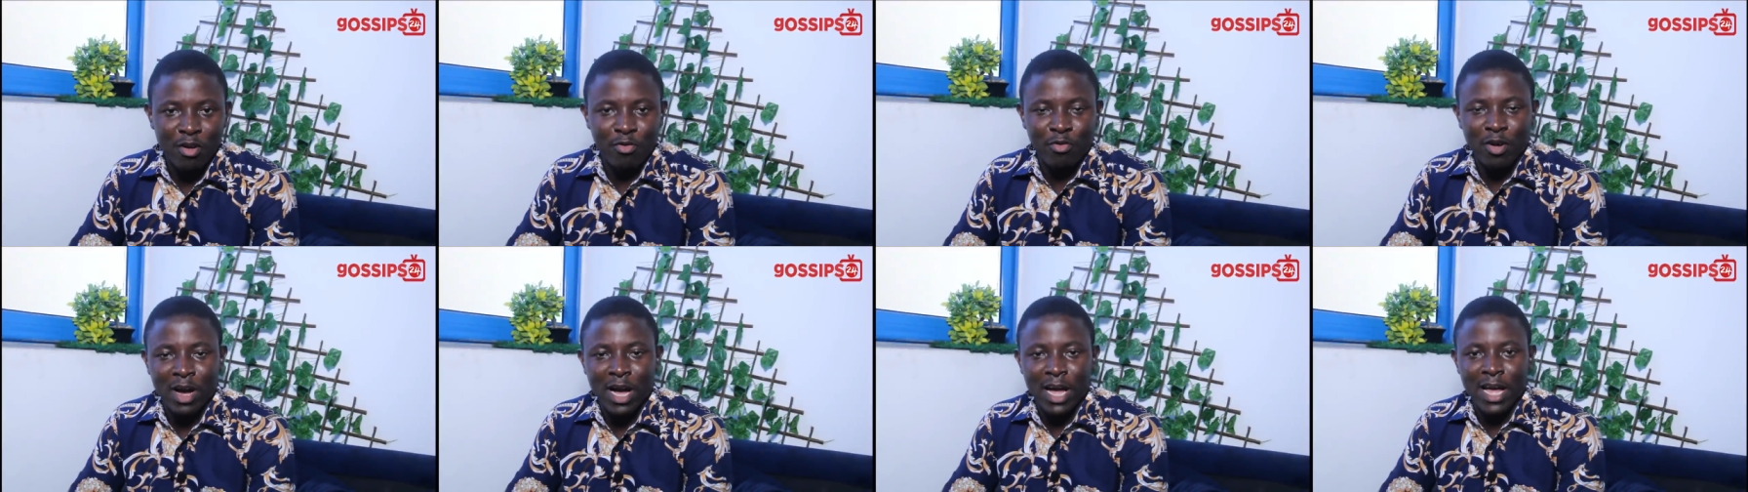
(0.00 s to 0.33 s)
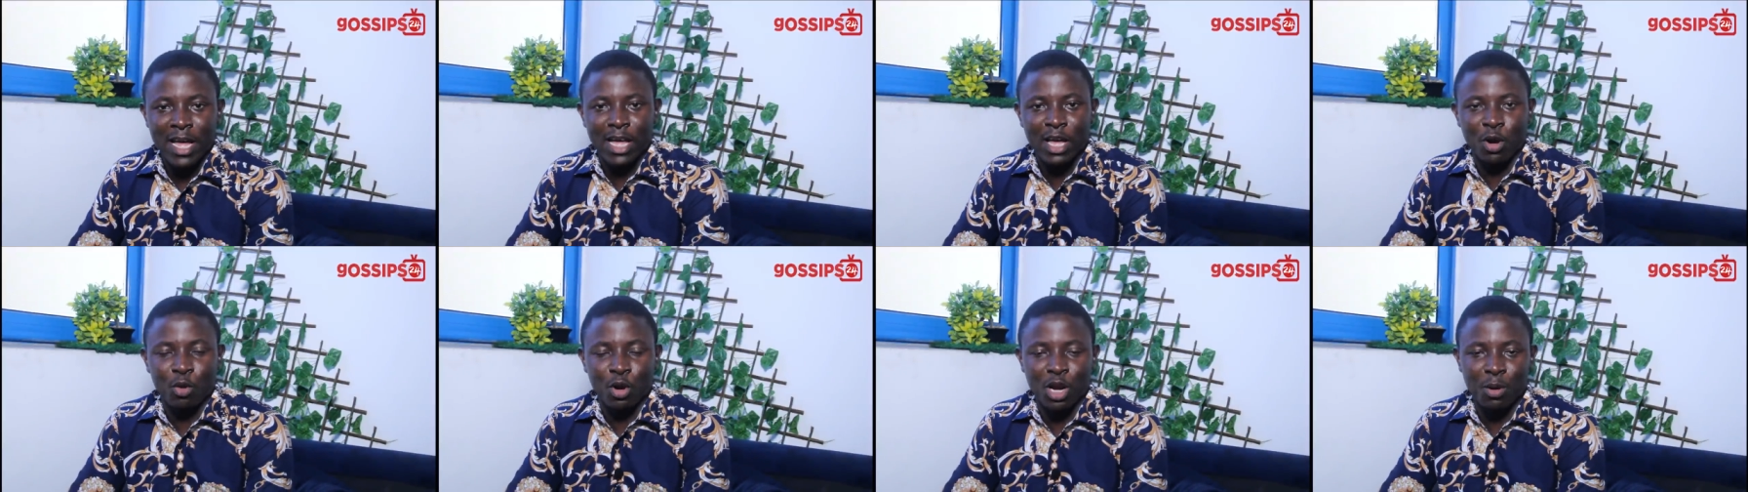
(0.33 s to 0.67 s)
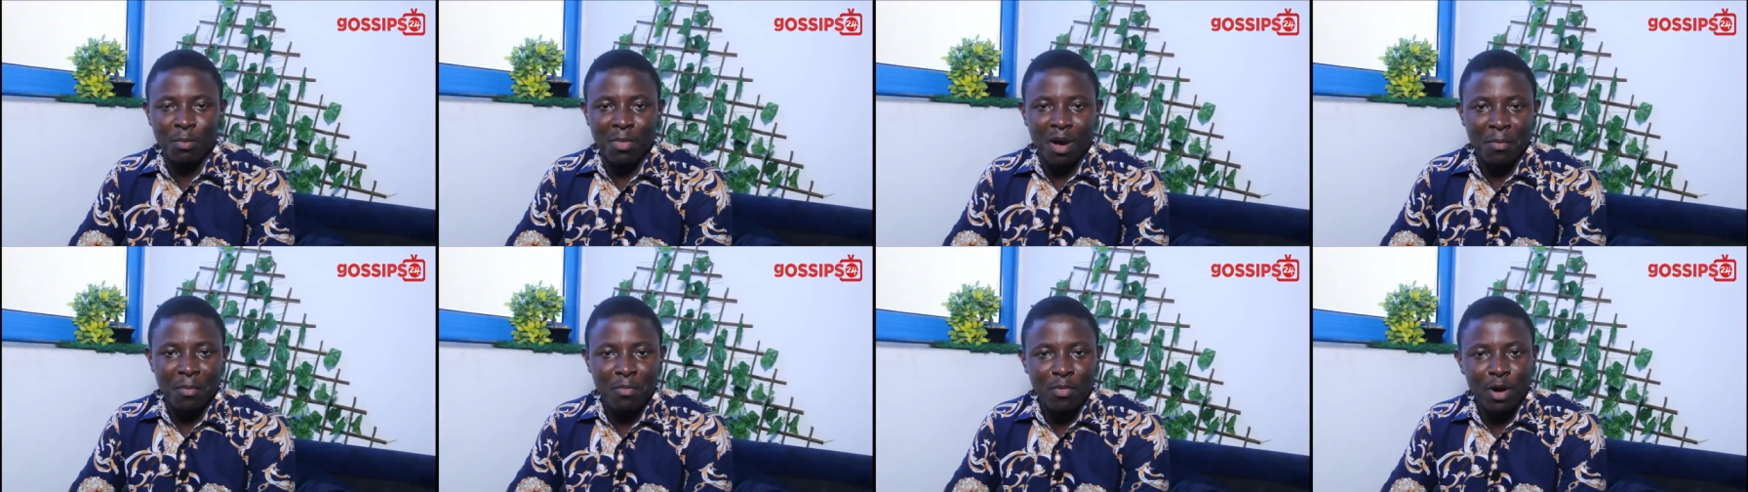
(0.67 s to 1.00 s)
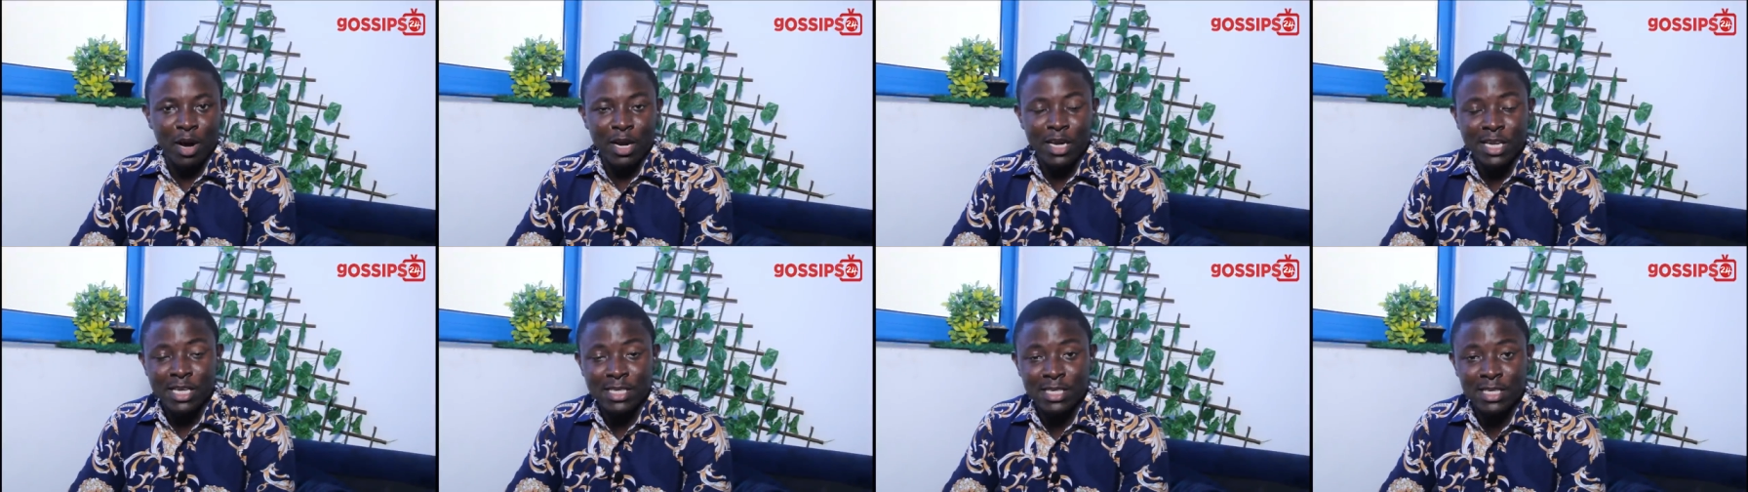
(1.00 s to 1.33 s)
FIA on my
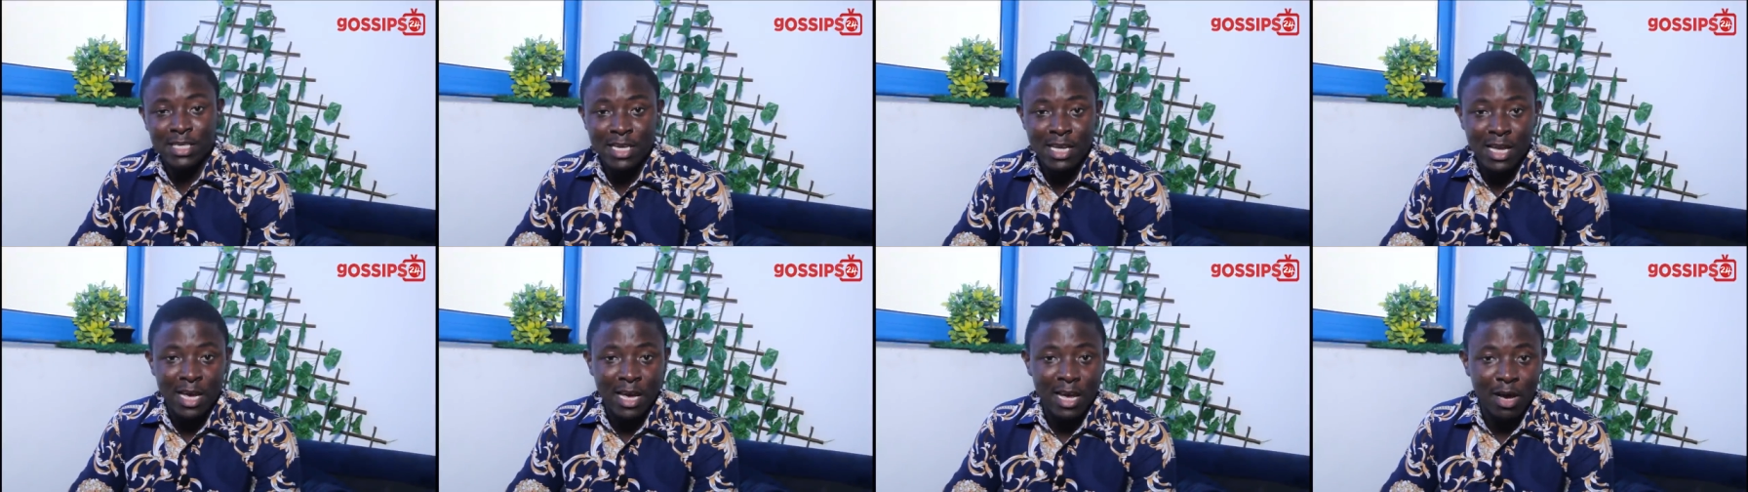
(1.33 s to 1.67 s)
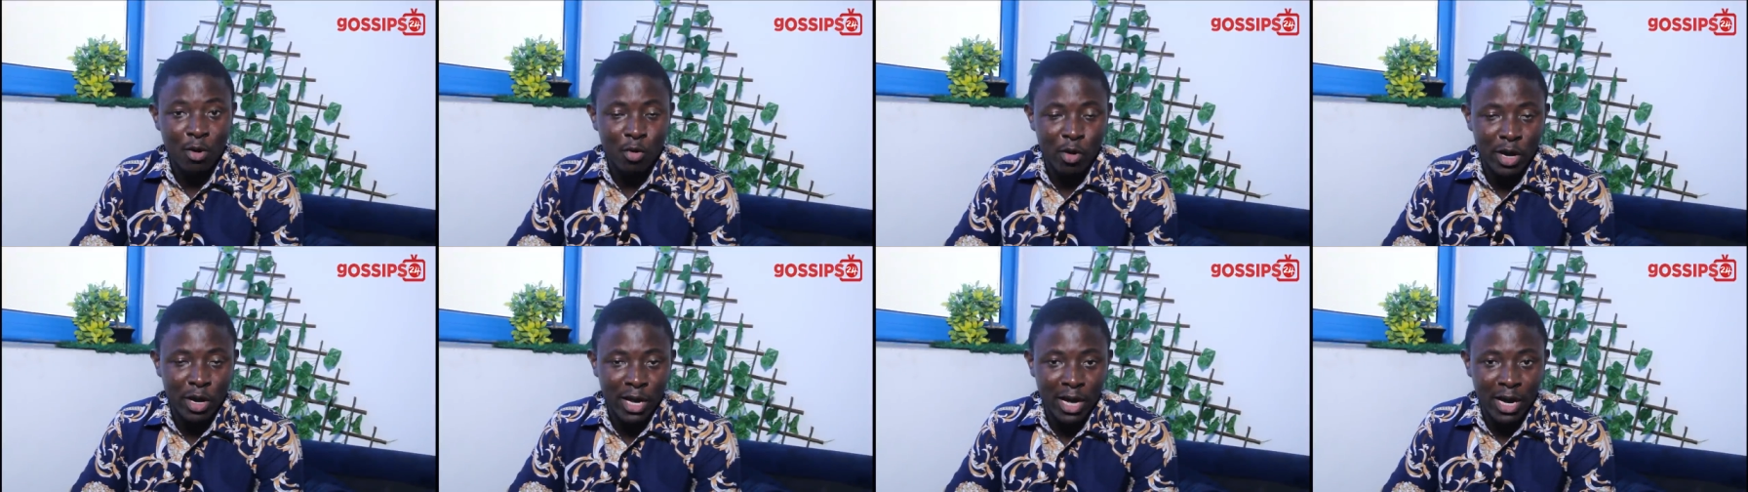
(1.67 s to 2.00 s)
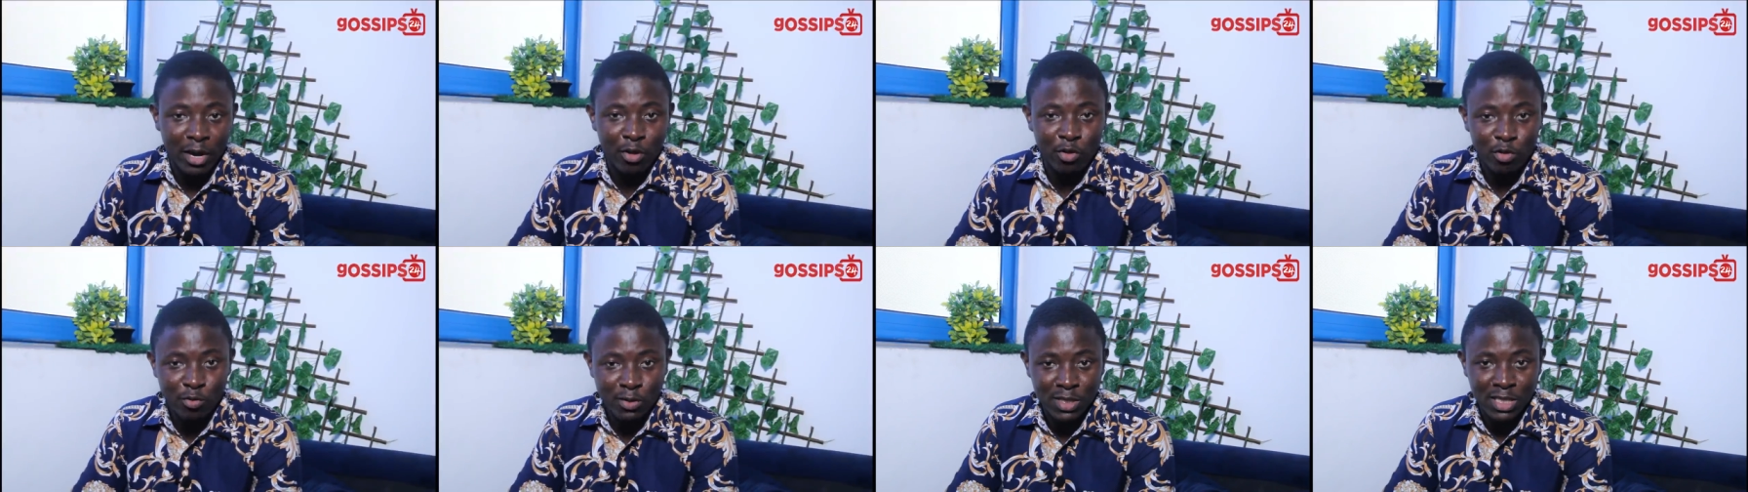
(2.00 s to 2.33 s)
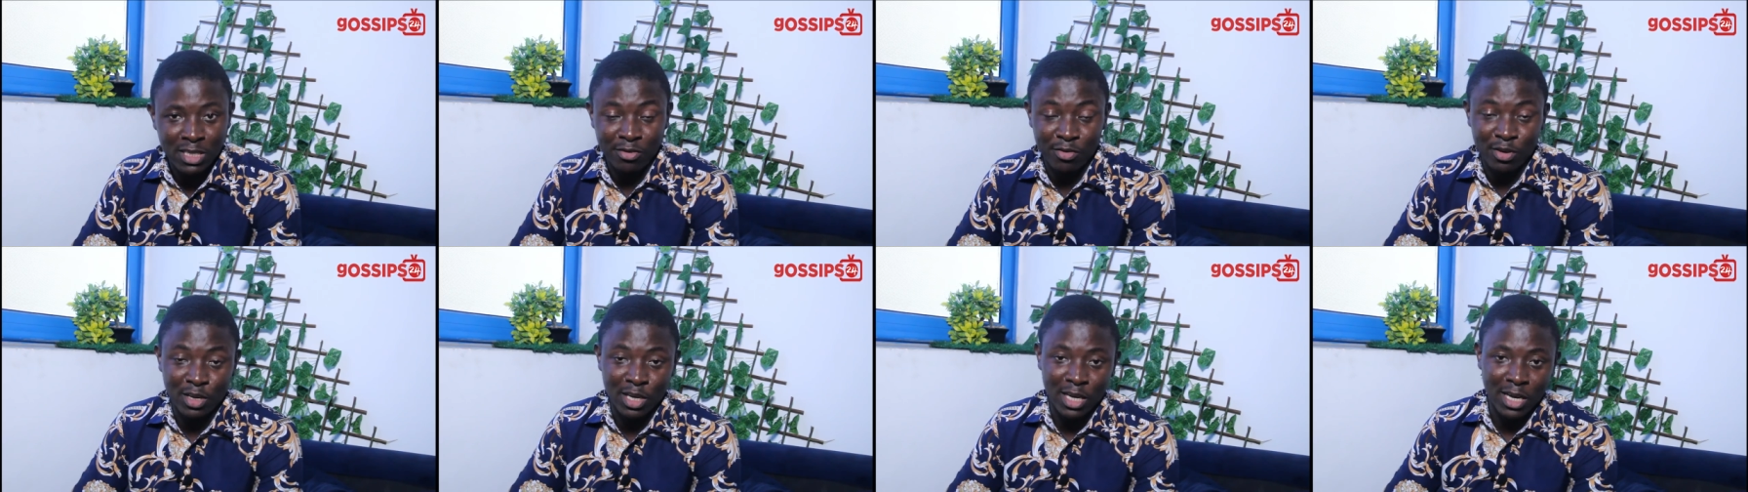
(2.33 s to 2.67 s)
brand is here, Oya Dom
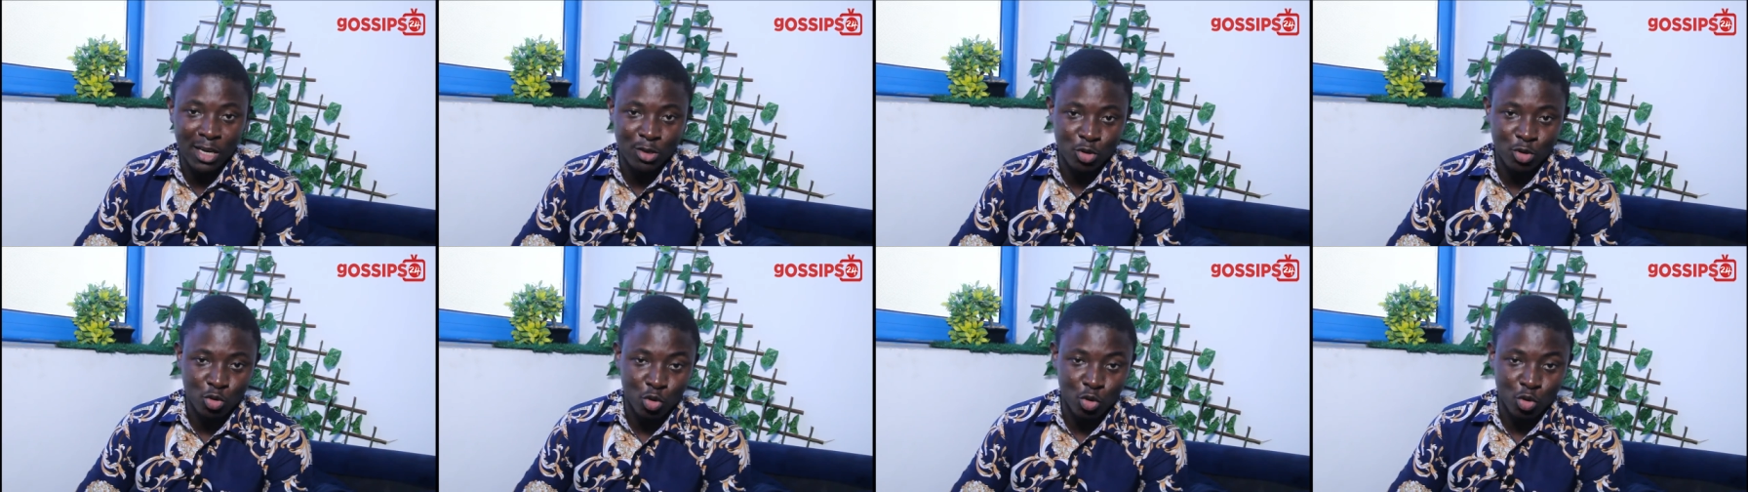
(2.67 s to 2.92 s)
TV.